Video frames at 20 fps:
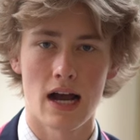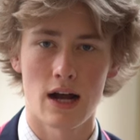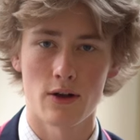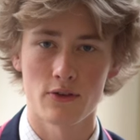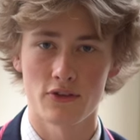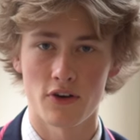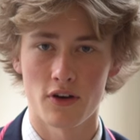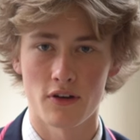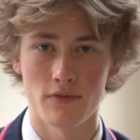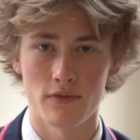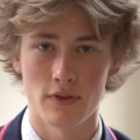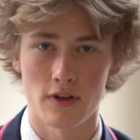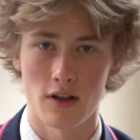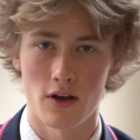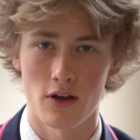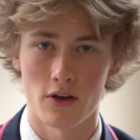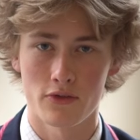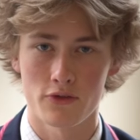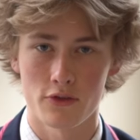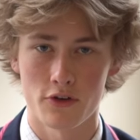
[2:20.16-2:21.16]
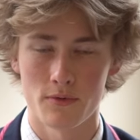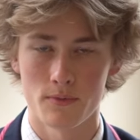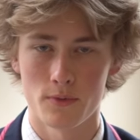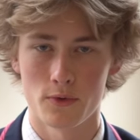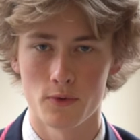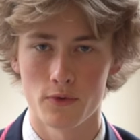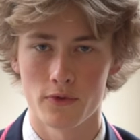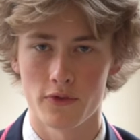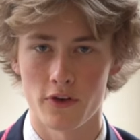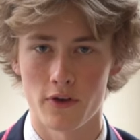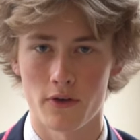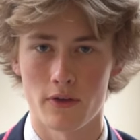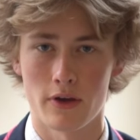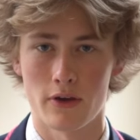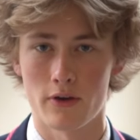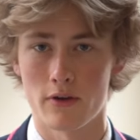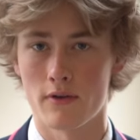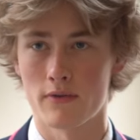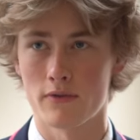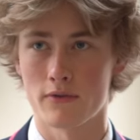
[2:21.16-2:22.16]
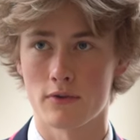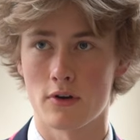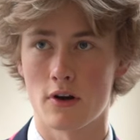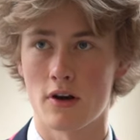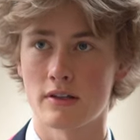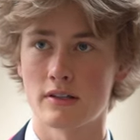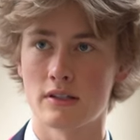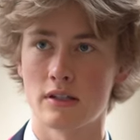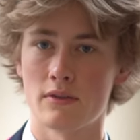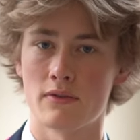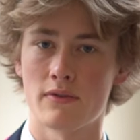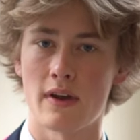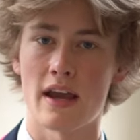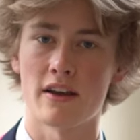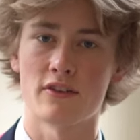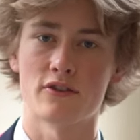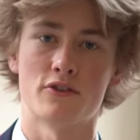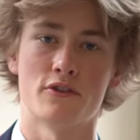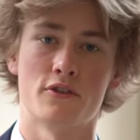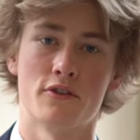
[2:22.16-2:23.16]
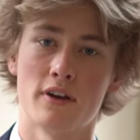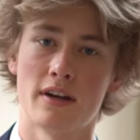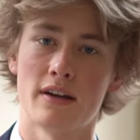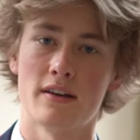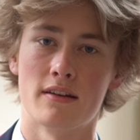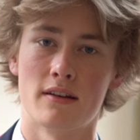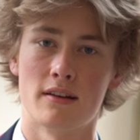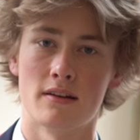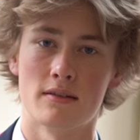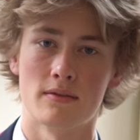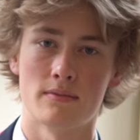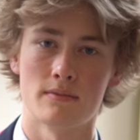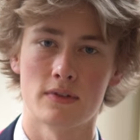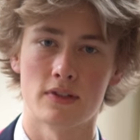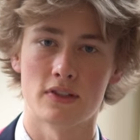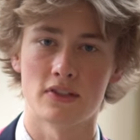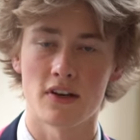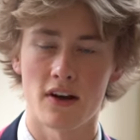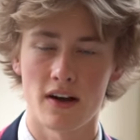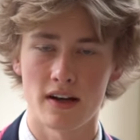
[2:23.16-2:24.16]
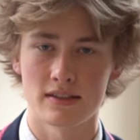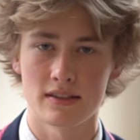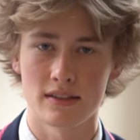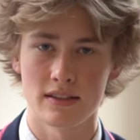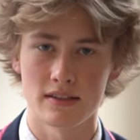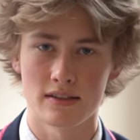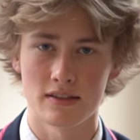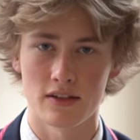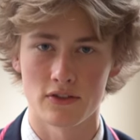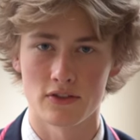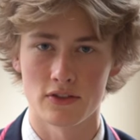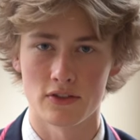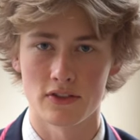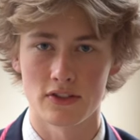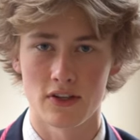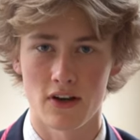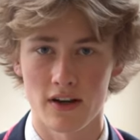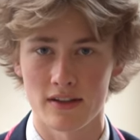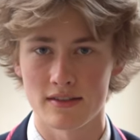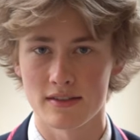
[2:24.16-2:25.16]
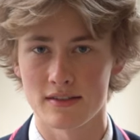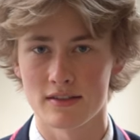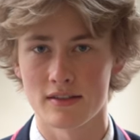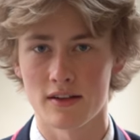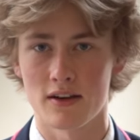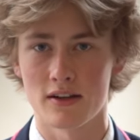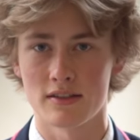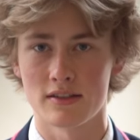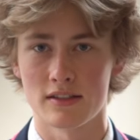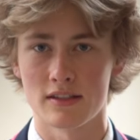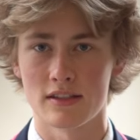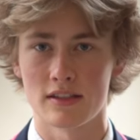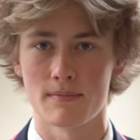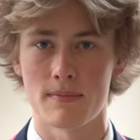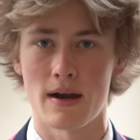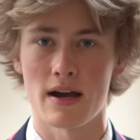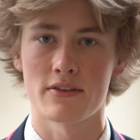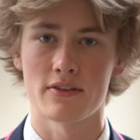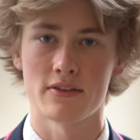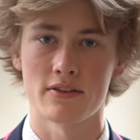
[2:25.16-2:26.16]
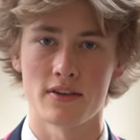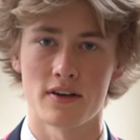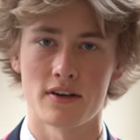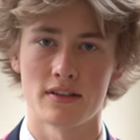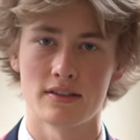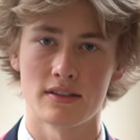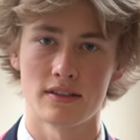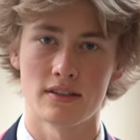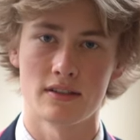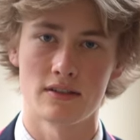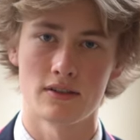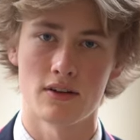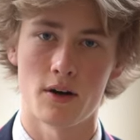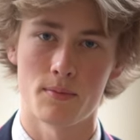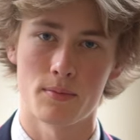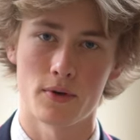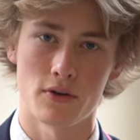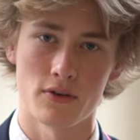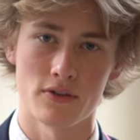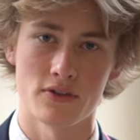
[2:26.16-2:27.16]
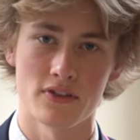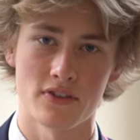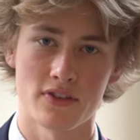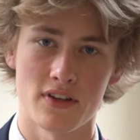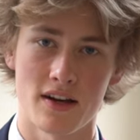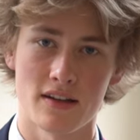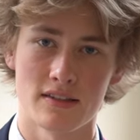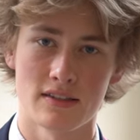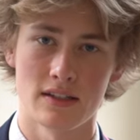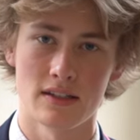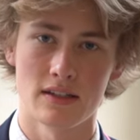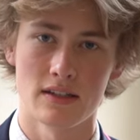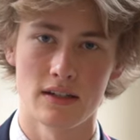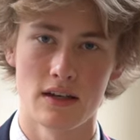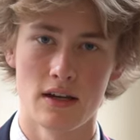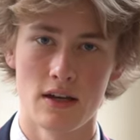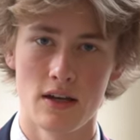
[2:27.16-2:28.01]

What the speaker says: Outside of the classroom, also, there are a variety of extracurricular societies, such as Science Society, Math Society, Upper College Society,